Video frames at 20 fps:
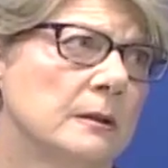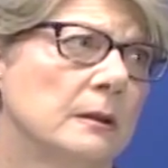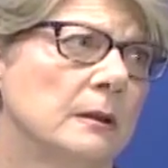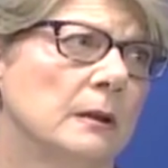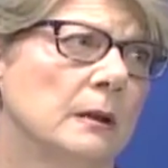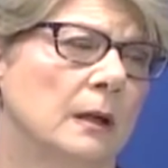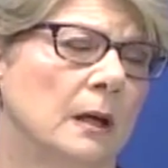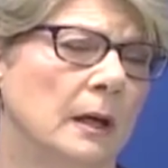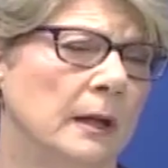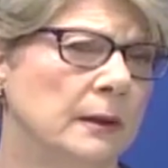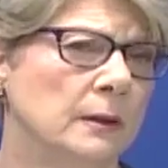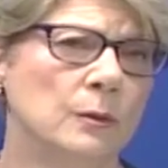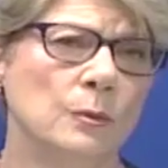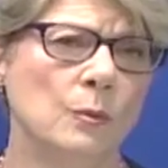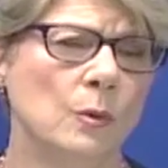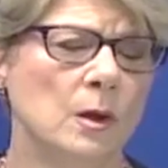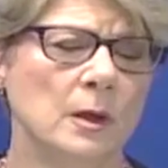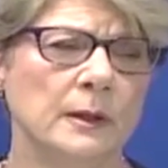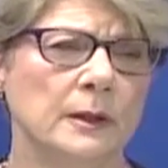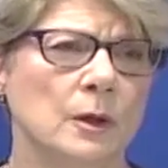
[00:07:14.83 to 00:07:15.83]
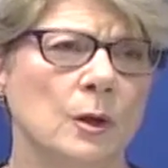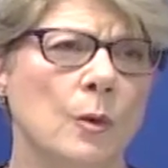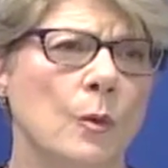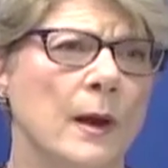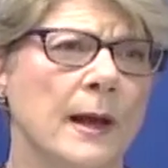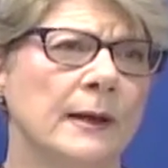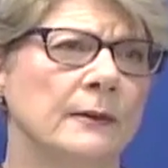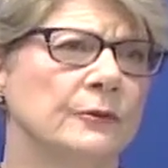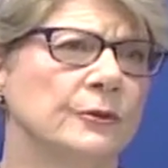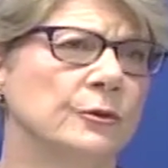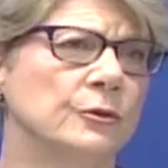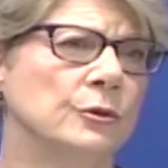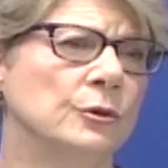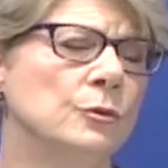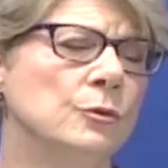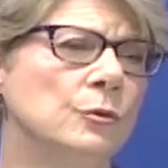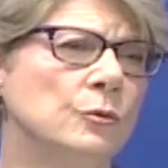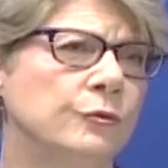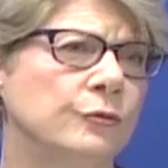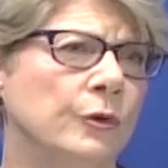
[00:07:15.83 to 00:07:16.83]
Okay. I don't want to go out
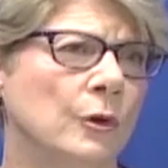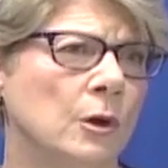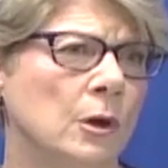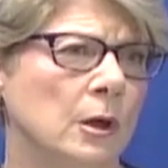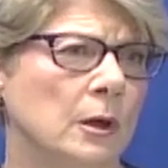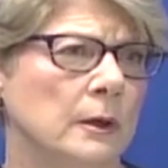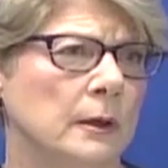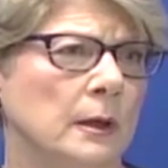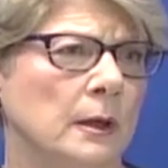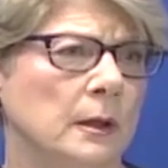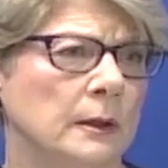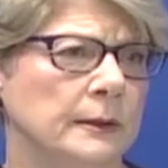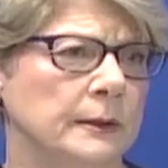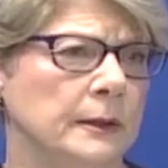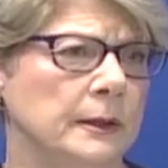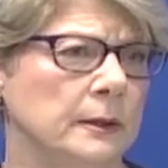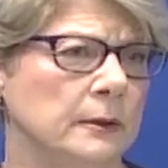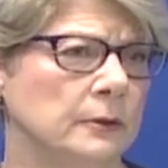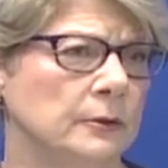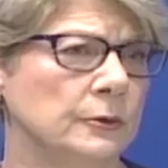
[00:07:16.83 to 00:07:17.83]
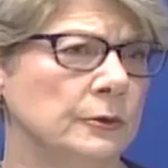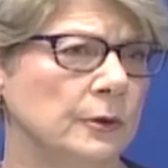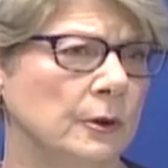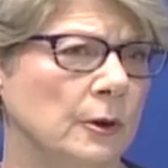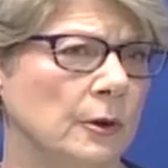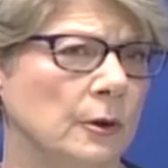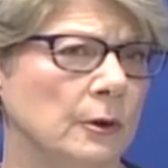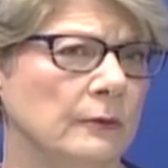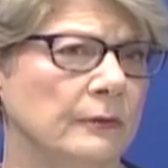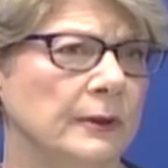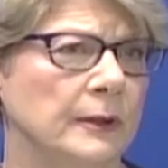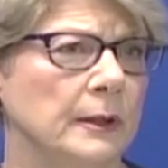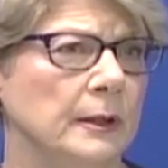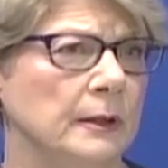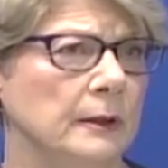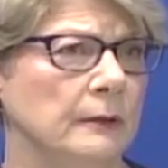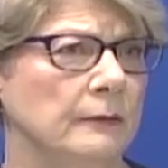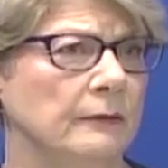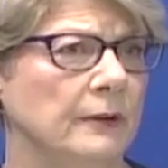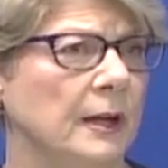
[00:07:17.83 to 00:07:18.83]
too far on the yield curve in
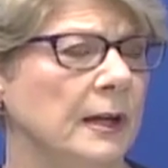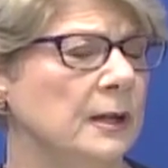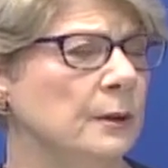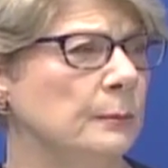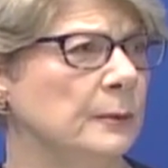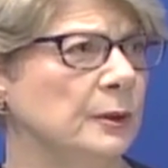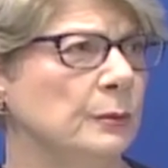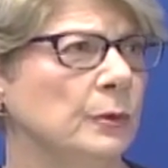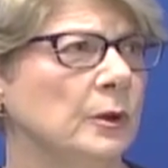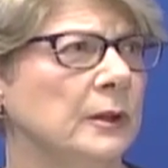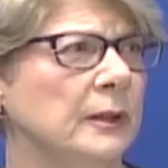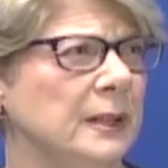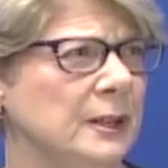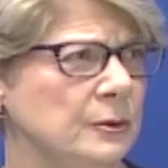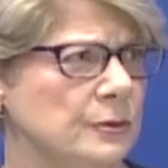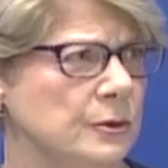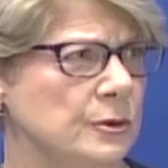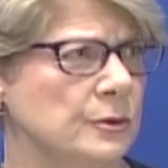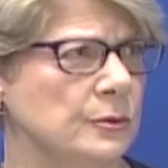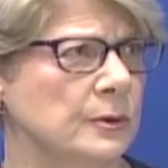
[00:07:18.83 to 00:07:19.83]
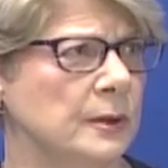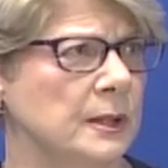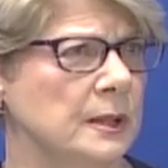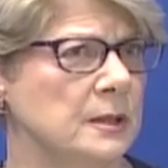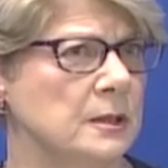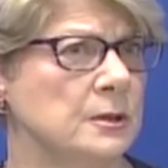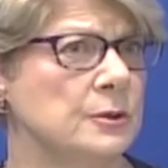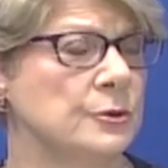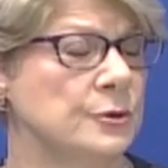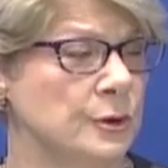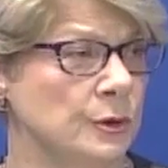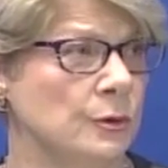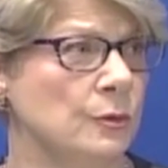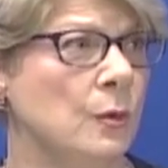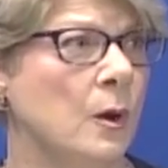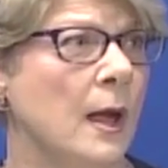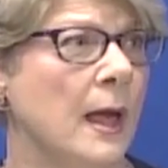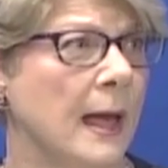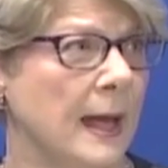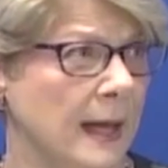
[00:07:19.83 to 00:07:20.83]
an environment where interest rates
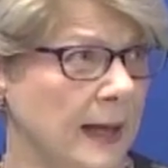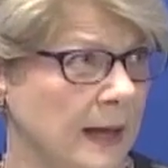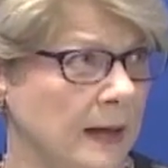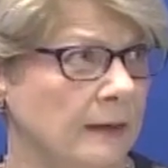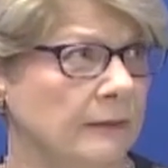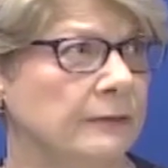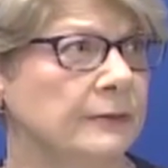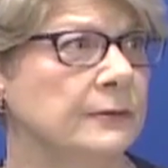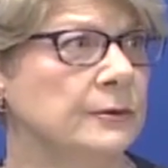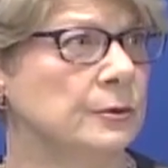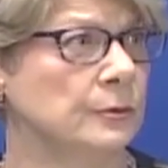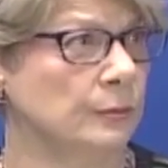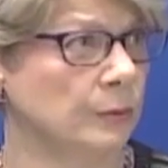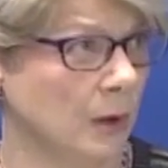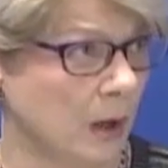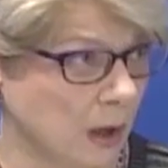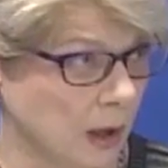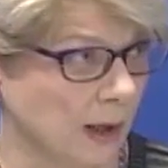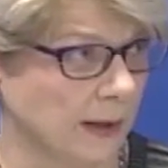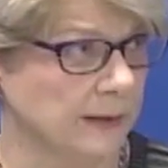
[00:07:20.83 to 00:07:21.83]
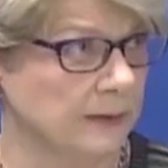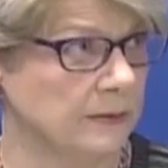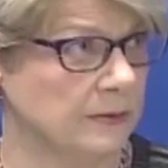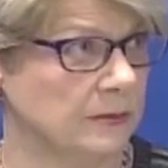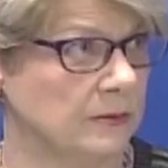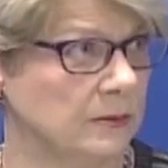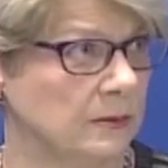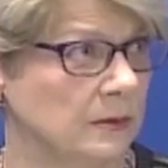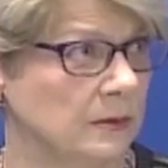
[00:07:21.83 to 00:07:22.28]
do have to rise.